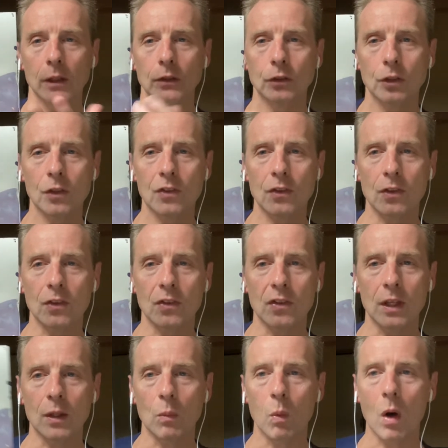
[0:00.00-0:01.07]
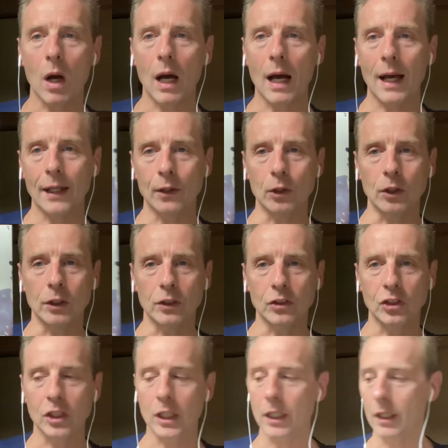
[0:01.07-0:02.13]
just to see what I could
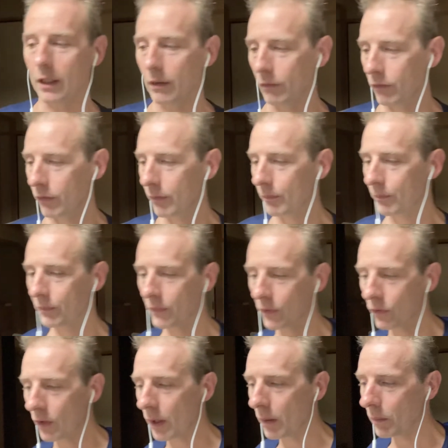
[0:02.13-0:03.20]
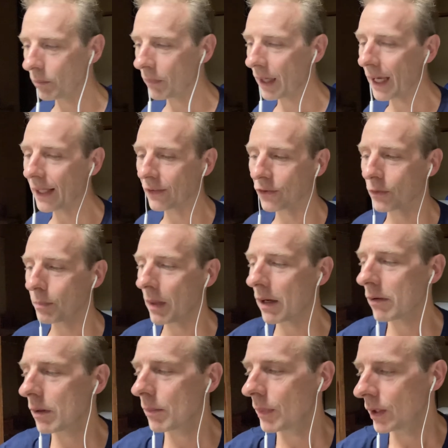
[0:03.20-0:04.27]
achieve. So
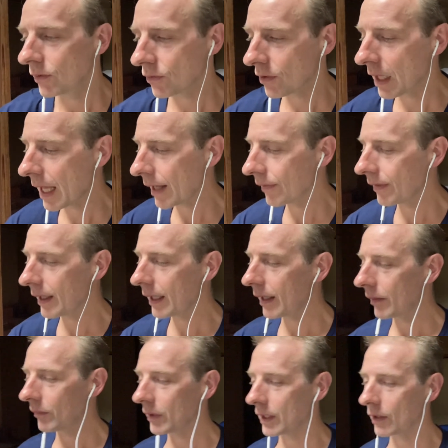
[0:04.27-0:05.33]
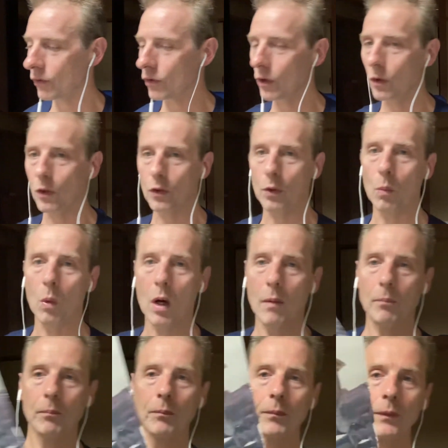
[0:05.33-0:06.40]
experiments like that. Here's another
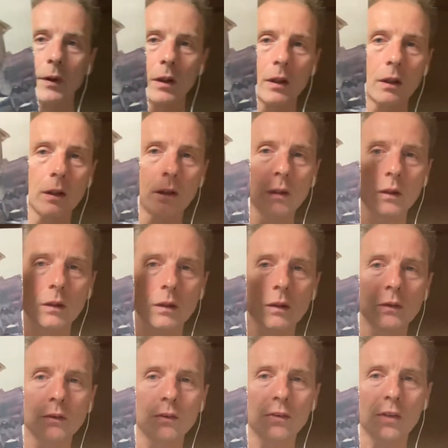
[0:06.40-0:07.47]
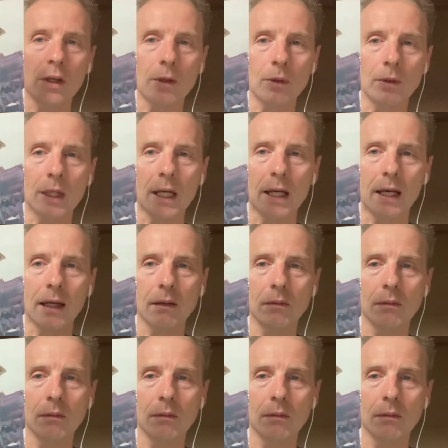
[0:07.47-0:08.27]
one. So yeah,